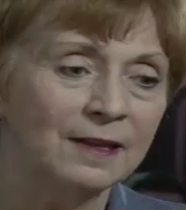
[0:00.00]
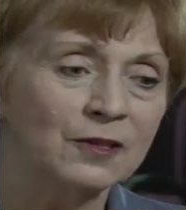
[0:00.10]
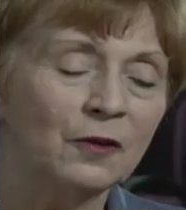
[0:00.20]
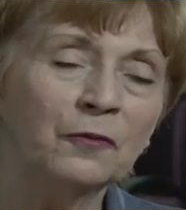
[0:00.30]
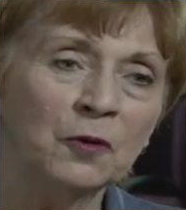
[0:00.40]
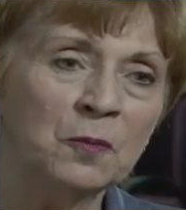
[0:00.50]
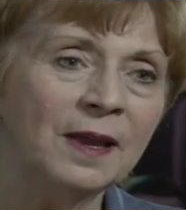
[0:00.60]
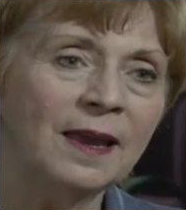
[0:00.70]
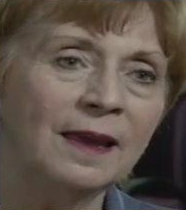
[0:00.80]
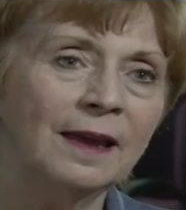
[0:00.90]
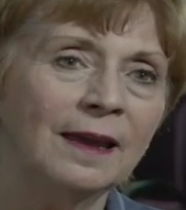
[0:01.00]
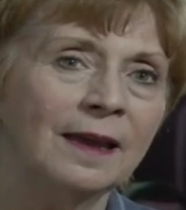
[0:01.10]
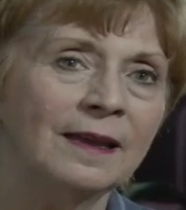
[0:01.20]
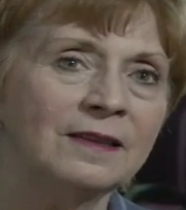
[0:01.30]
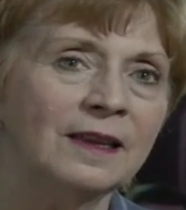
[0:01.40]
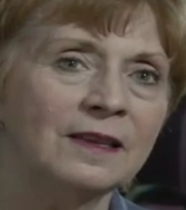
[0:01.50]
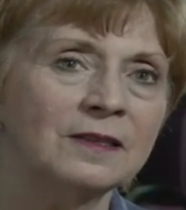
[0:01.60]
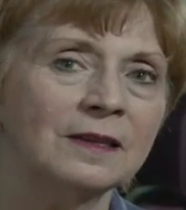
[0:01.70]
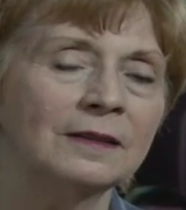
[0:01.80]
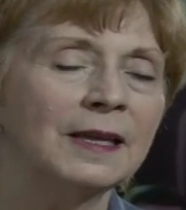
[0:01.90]
So for me, it
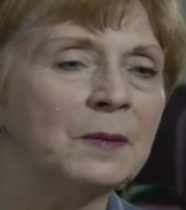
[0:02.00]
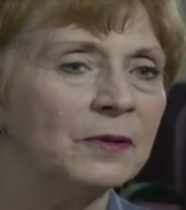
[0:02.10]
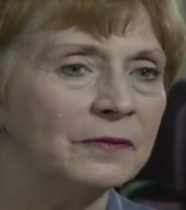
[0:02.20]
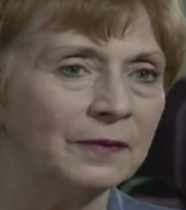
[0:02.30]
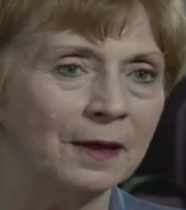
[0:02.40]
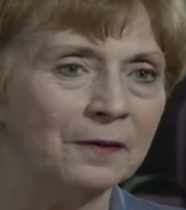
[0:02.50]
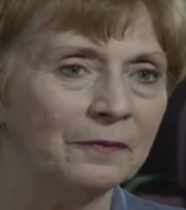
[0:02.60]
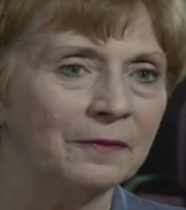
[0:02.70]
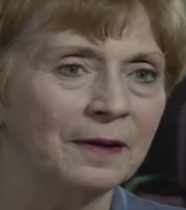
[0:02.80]
is a labor of love.